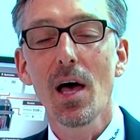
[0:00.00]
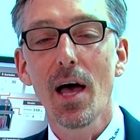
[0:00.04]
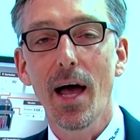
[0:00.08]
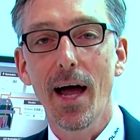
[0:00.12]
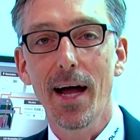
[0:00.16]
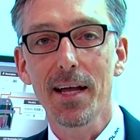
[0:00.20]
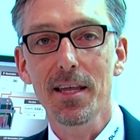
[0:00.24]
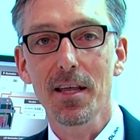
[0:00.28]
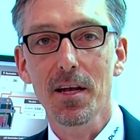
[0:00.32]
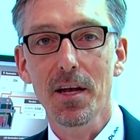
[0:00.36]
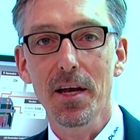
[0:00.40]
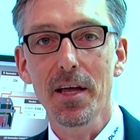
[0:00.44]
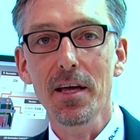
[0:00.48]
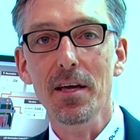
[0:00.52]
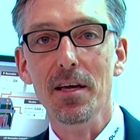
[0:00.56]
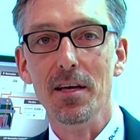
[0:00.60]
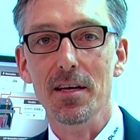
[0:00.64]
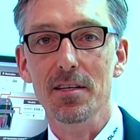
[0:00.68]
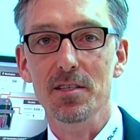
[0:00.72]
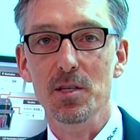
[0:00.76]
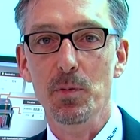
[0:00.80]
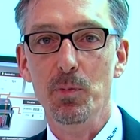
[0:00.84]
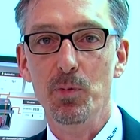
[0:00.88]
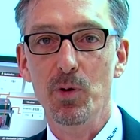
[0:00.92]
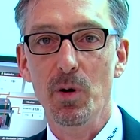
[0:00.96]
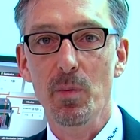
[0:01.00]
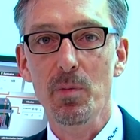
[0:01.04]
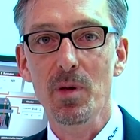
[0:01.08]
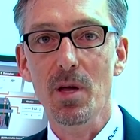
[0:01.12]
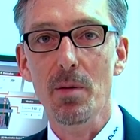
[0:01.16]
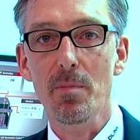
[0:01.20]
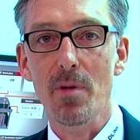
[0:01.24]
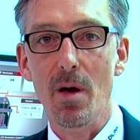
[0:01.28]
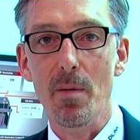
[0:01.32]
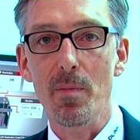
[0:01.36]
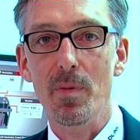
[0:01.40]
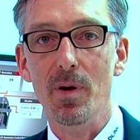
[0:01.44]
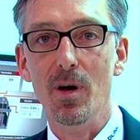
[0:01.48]
ADLINK is a premier
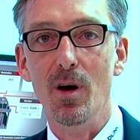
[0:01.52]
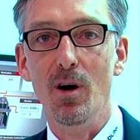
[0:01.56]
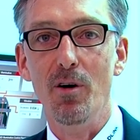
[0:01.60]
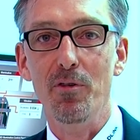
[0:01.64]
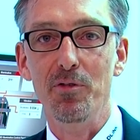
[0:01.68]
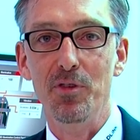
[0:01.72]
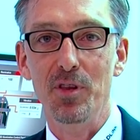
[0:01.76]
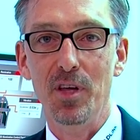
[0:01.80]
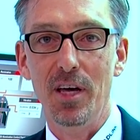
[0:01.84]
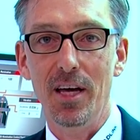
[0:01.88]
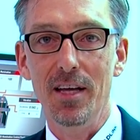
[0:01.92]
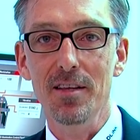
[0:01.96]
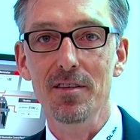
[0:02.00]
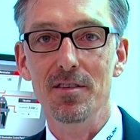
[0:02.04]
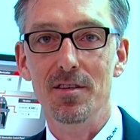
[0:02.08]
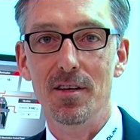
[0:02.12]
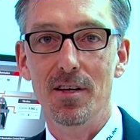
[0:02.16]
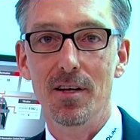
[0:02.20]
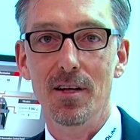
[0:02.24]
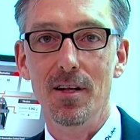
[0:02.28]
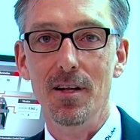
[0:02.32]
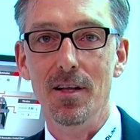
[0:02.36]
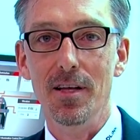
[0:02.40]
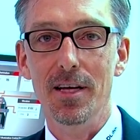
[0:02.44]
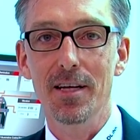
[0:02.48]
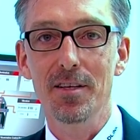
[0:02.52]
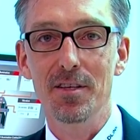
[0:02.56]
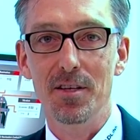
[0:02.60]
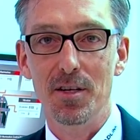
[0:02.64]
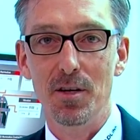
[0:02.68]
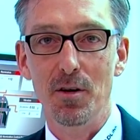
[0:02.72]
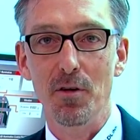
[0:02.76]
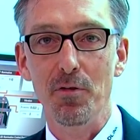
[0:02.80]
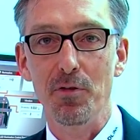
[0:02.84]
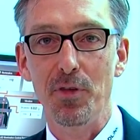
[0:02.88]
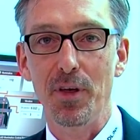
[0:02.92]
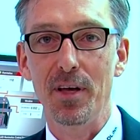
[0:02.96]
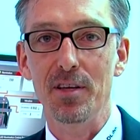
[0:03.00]
member of the Intel
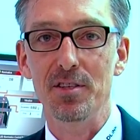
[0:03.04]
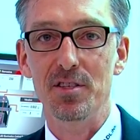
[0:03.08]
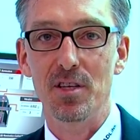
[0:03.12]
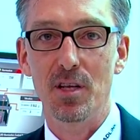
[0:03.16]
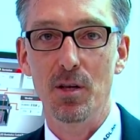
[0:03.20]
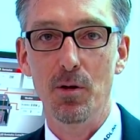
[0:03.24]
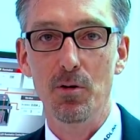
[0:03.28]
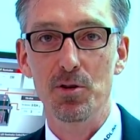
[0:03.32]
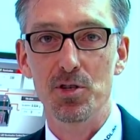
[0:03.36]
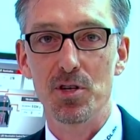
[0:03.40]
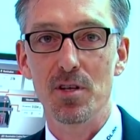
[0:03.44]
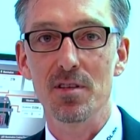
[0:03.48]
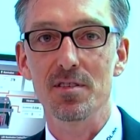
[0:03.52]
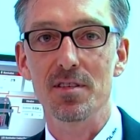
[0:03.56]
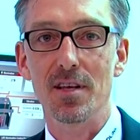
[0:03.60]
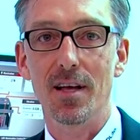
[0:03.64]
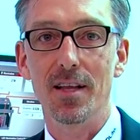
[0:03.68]
Internet of Things Solutions